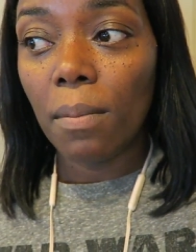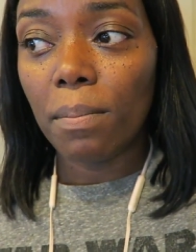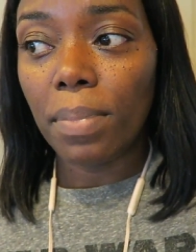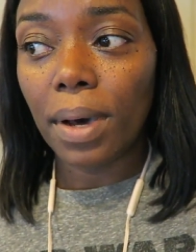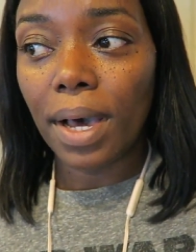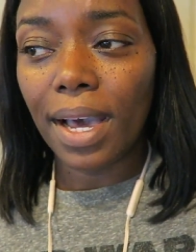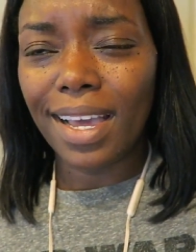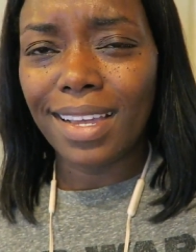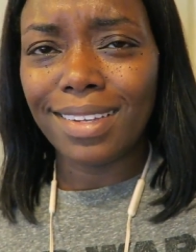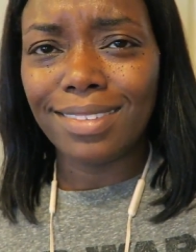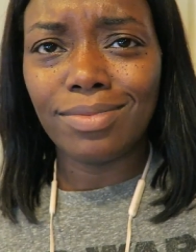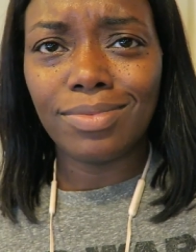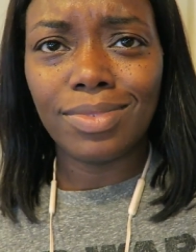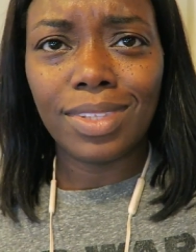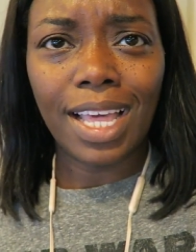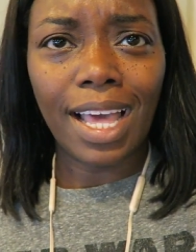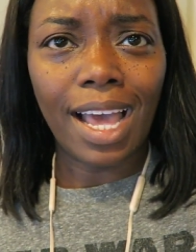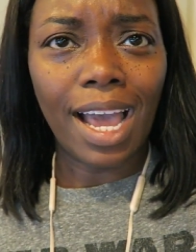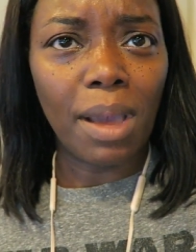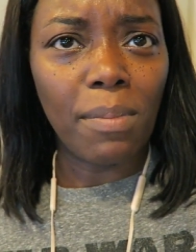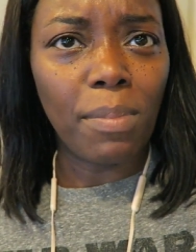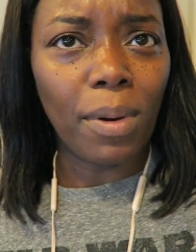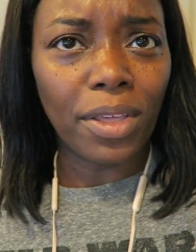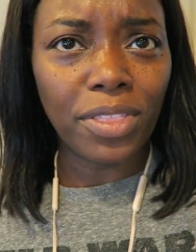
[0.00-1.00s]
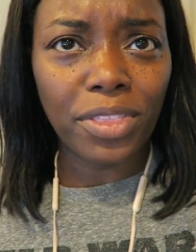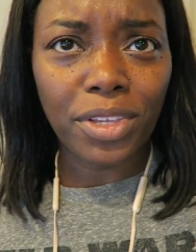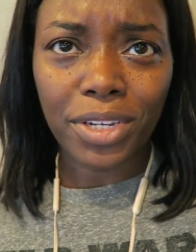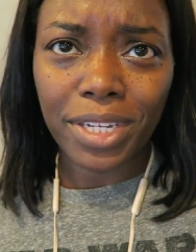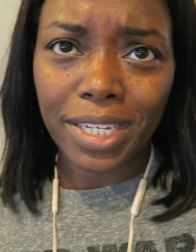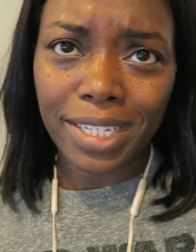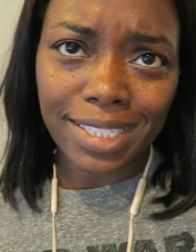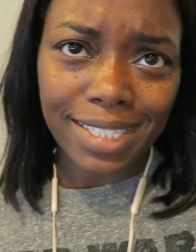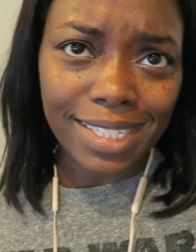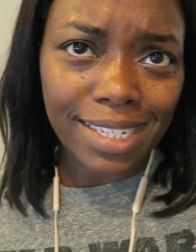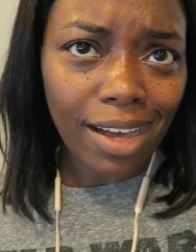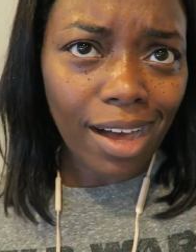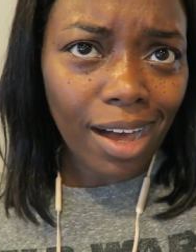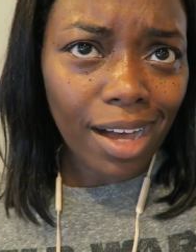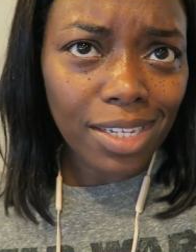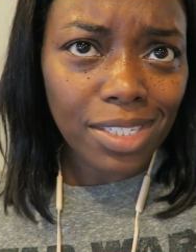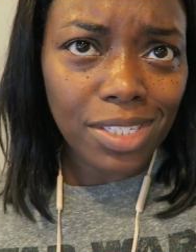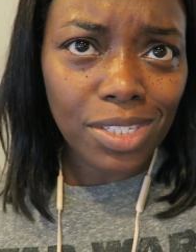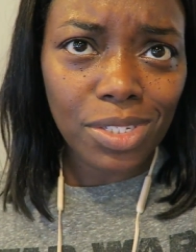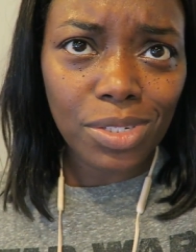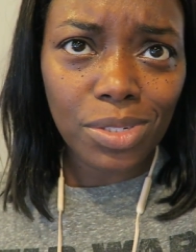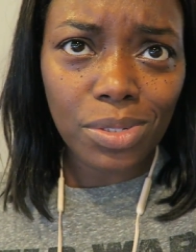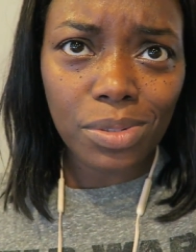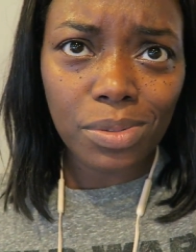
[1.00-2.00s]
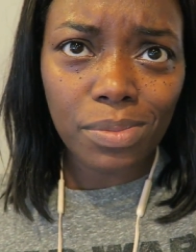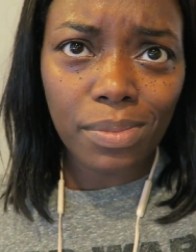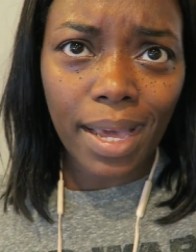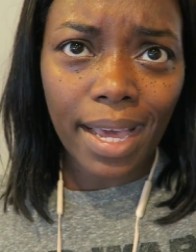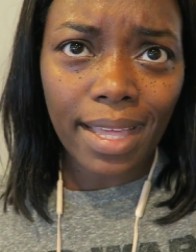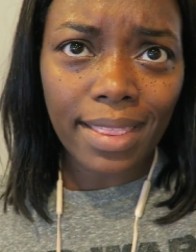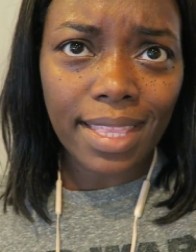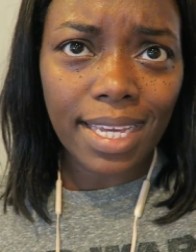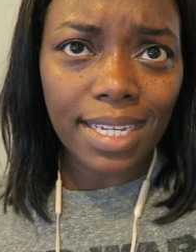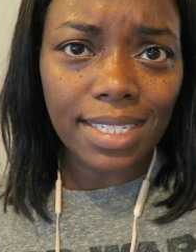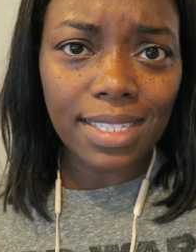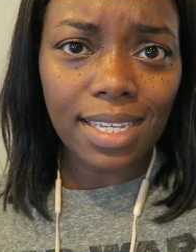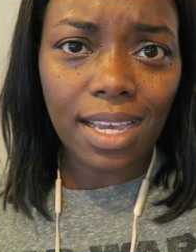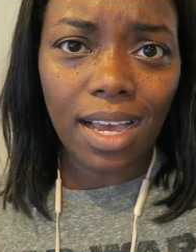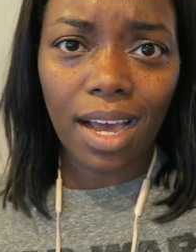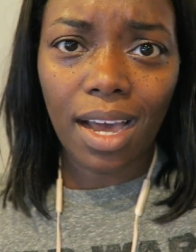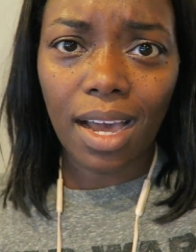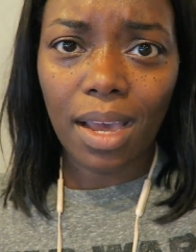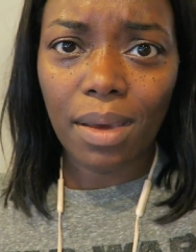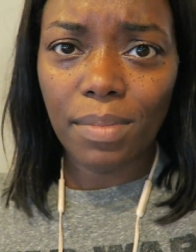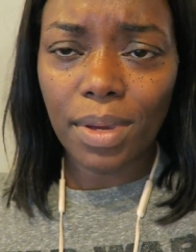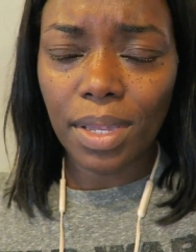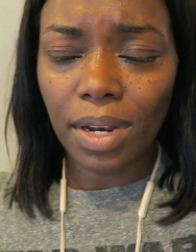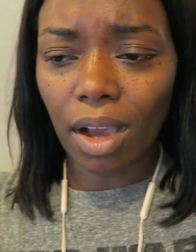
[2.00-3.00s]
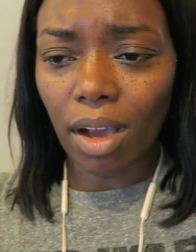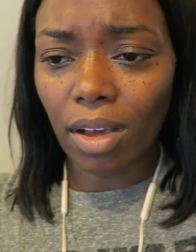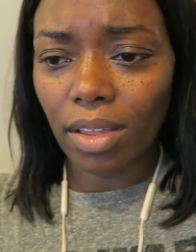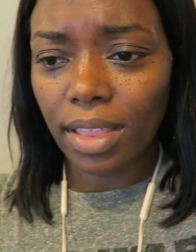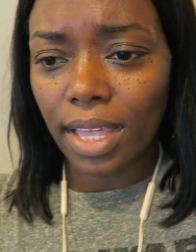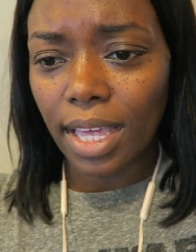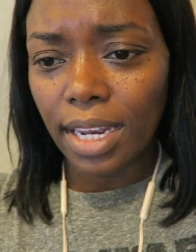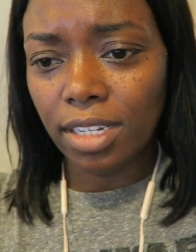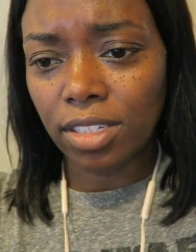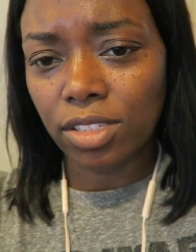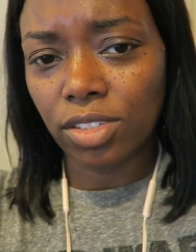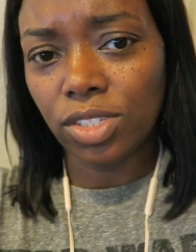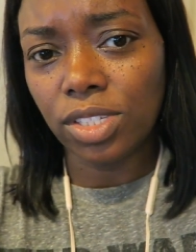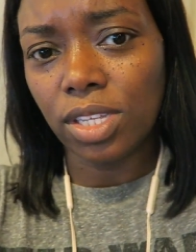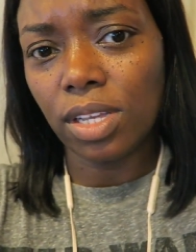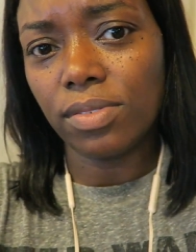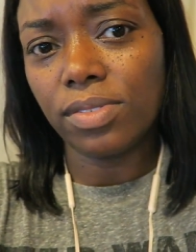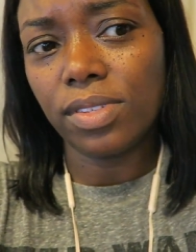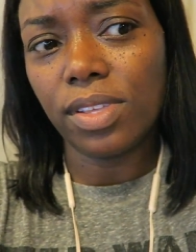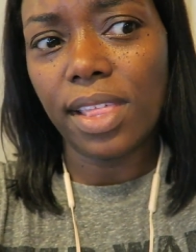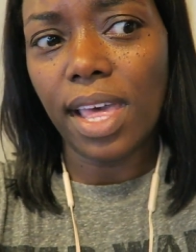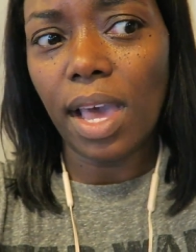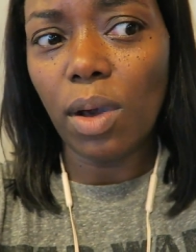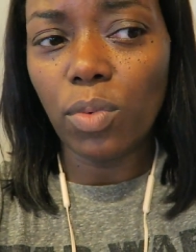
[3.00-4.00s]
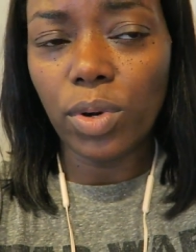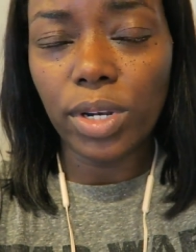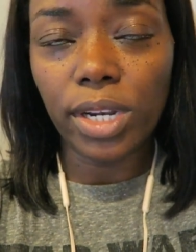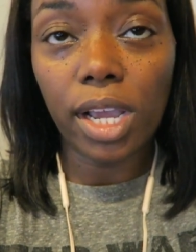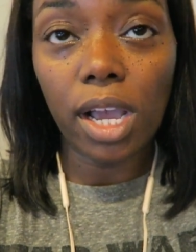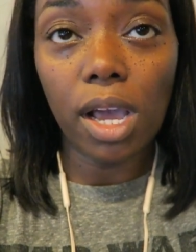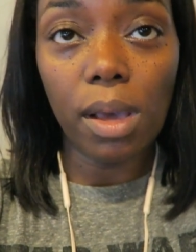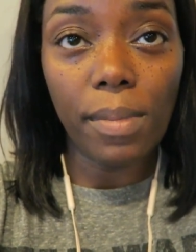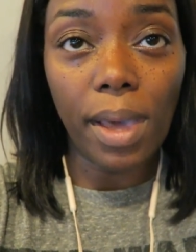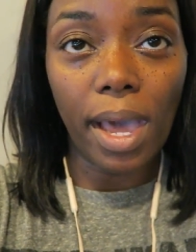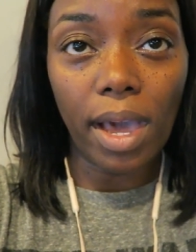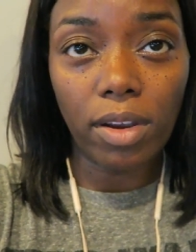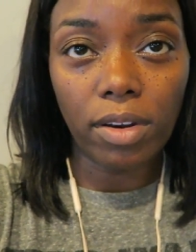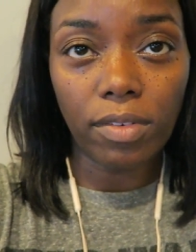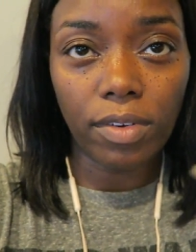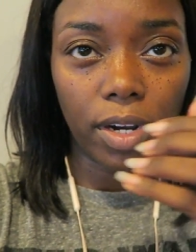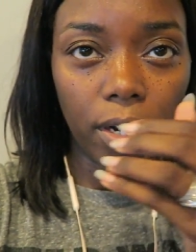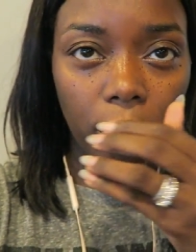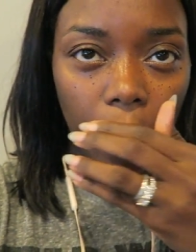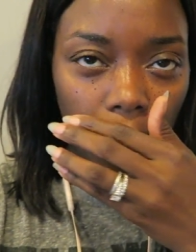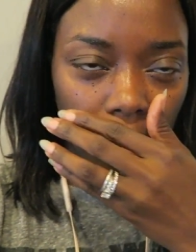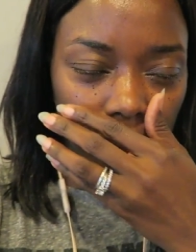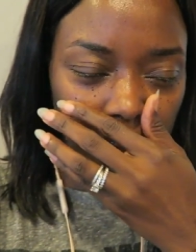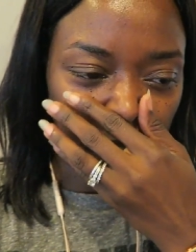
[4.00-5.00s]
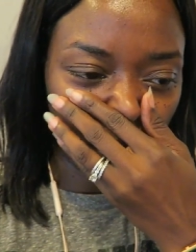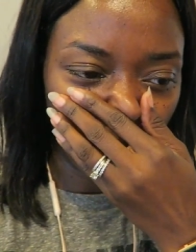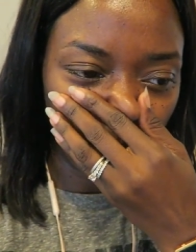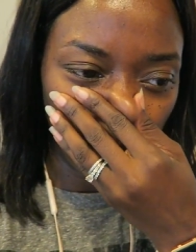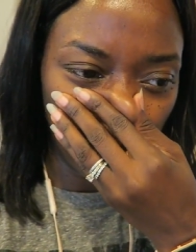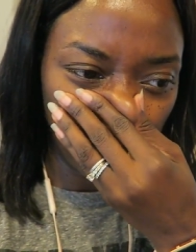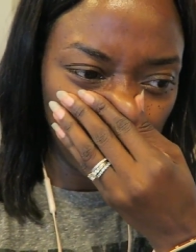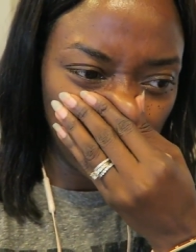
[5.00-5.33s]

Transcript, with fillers: but I bought the kids costume at that time and all that other stuff. So that wouldn't come out of our Costco